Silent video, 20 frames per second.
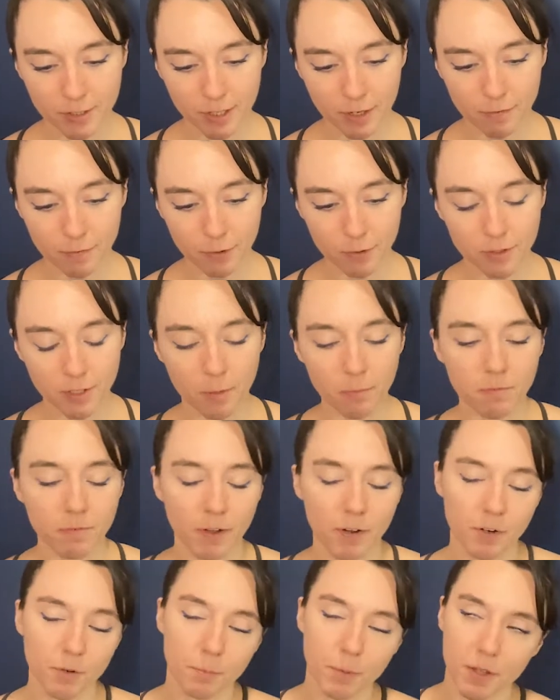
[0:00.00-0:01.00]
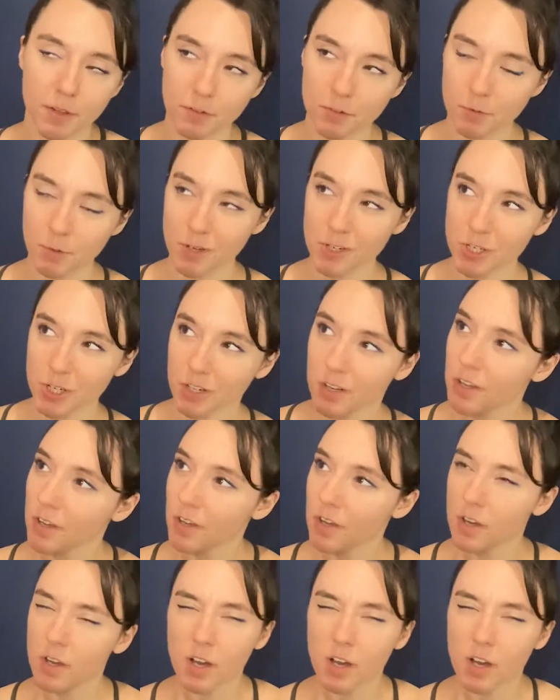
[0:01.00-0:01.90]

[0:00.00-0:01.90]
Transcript: Because I feel dumbfounded by this question.